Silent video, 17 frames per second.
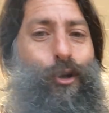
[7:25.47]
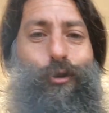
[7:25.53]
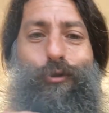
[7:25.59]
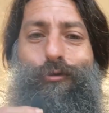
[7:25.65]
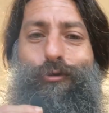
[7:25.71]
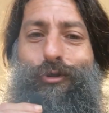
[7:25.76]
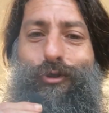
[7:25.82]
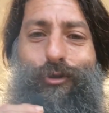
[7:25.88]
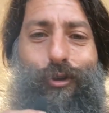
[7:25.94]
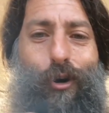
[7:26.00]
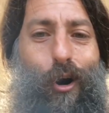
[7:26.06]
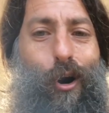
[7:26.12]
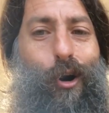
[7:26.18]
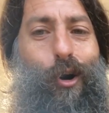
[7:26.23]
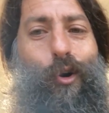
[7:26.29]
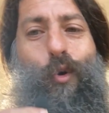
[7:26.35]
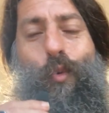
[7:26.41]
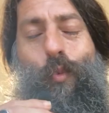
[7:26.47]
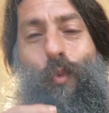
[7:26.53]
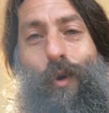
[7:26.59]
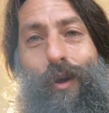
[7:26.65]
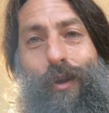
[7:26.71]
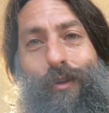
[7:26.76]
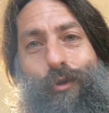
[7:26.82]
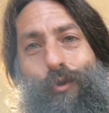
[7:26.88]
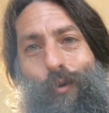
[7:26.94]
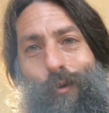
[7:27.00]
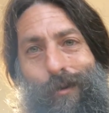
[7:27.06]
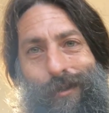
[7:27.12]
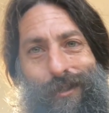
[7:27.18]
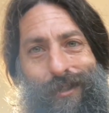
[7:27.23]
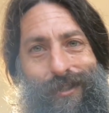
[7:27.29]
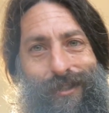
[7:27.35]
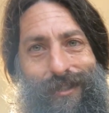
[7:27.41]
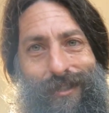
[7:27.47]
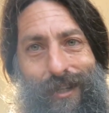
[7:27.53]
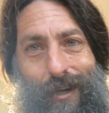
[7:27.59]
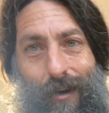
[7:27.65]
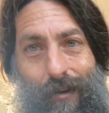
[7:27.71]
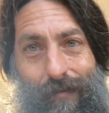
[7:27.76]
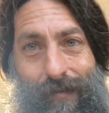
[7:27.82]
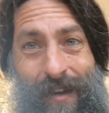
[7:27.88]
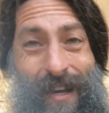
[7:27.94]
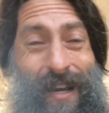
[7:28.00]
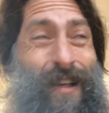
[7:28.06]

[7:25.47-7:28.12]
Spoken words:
you start with yourself.